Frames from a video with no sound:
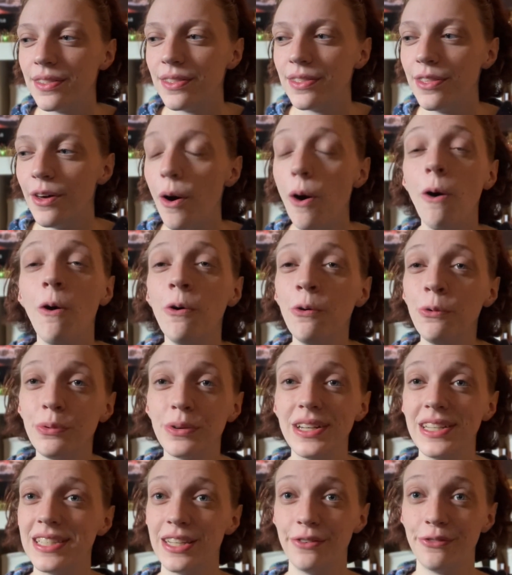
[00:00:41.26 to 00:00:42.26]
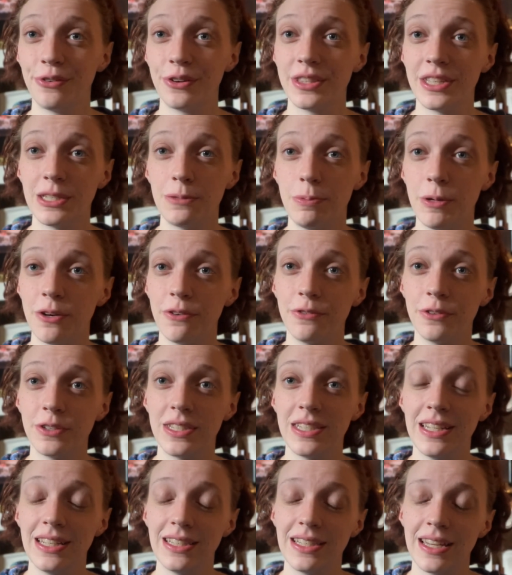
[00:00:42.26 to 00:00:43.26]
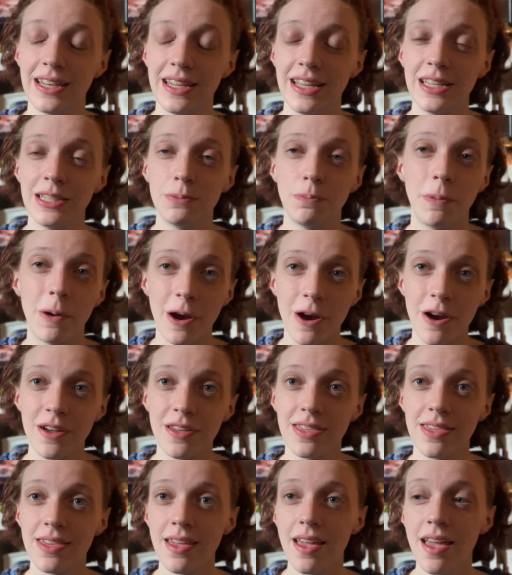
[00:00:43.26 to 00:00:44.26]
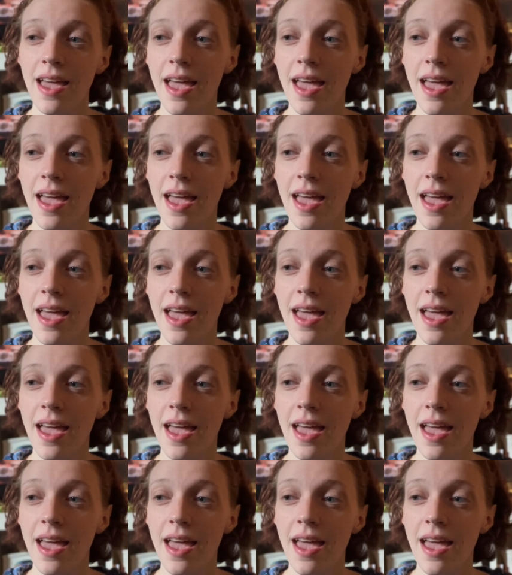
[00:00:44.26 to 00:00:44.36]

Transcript: the whole reason for this beautiful season, His birth,